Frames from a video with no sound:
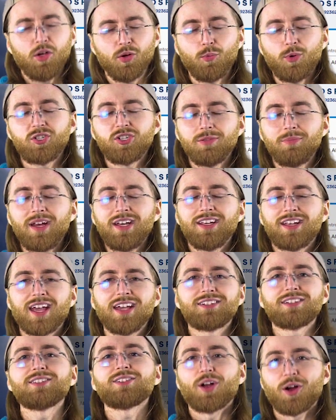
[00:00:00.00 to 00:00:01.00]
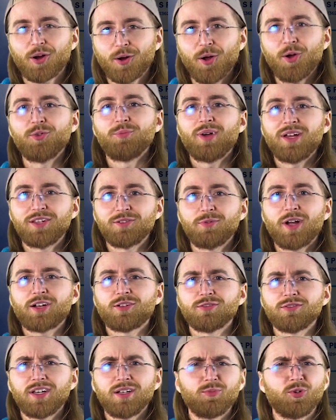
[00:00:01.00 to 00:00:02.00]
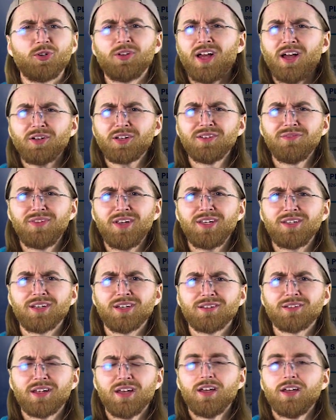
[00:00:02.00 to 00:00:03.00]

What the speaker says: which in many cases are owned by the record label. How convenient.